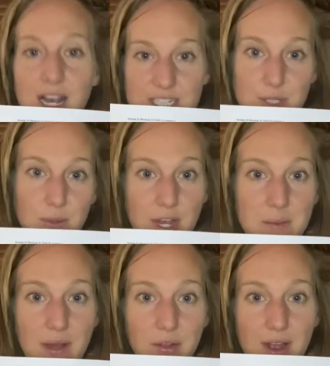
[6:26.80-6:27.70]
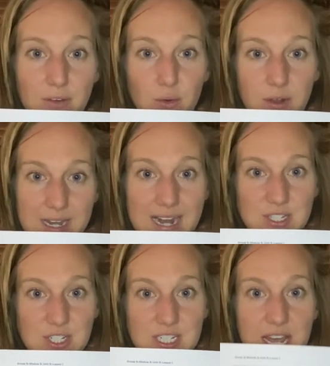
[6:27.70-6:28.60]
worrying about the graphic
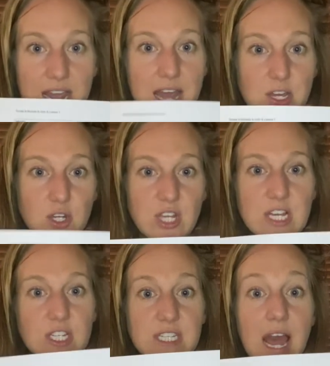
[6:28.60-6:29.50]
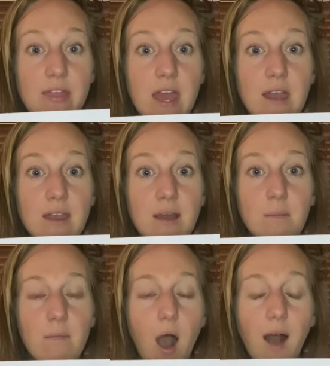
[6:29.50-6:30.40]
organizer today and your changes. And
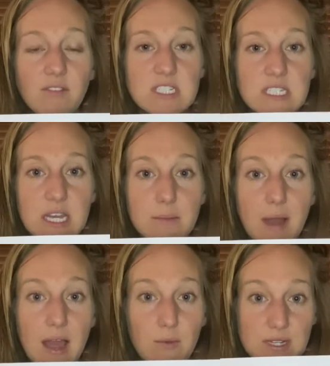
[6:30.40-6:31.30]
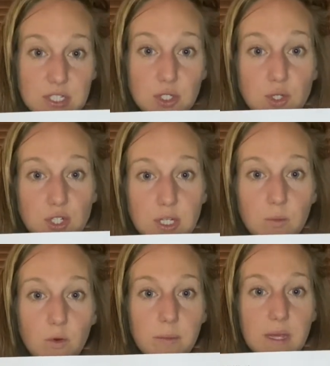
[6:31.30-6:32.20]
then obviously my resolution
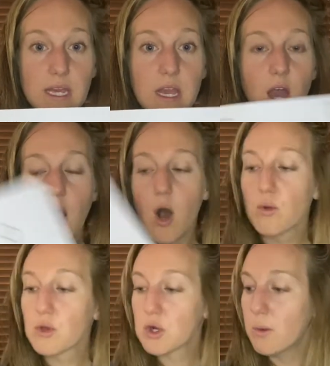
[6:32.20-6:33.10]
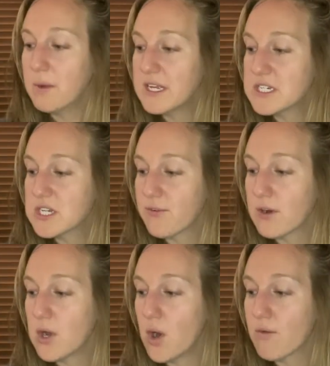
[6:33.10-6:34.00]
will be a little bit
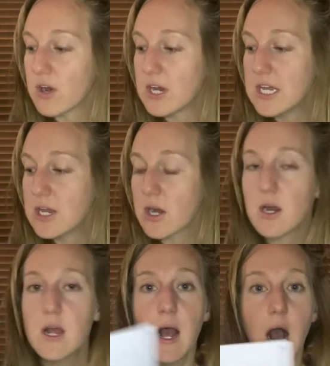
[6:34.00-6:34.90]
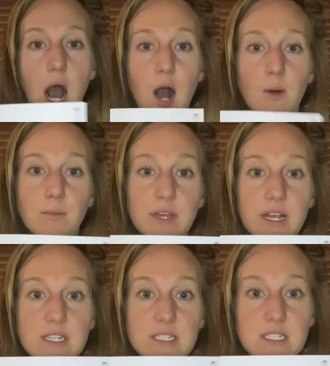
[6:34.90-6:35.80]
different over here
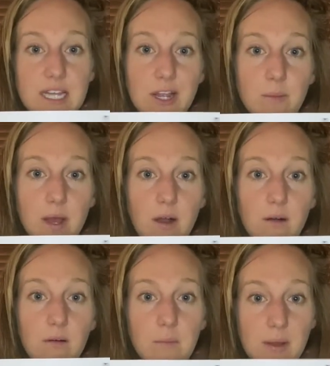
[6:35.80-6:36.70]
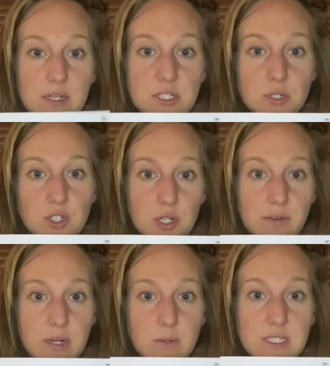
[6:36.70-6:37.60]
because Tinkerbell, my resolution over
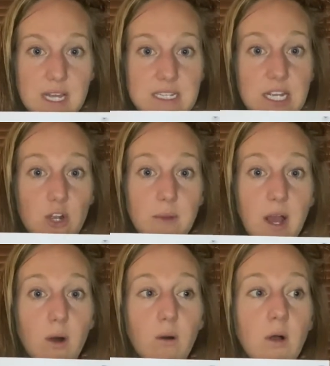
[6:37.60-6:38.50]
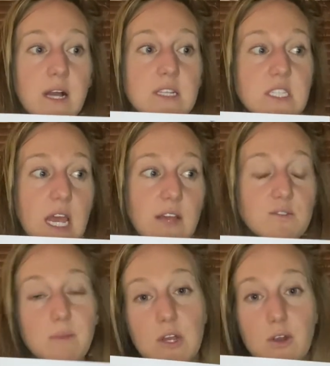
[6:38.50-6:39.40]
here was that Tinkerbell saves
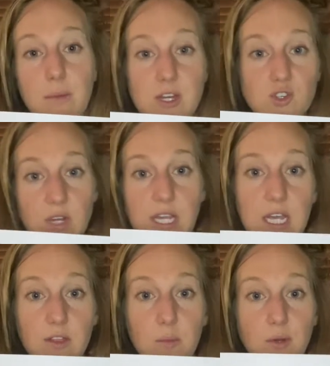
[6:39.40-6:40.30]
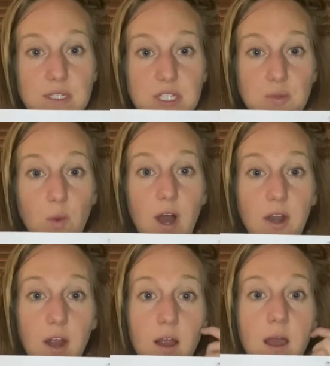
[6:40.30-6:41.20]
Peter by drinking the poisoned water,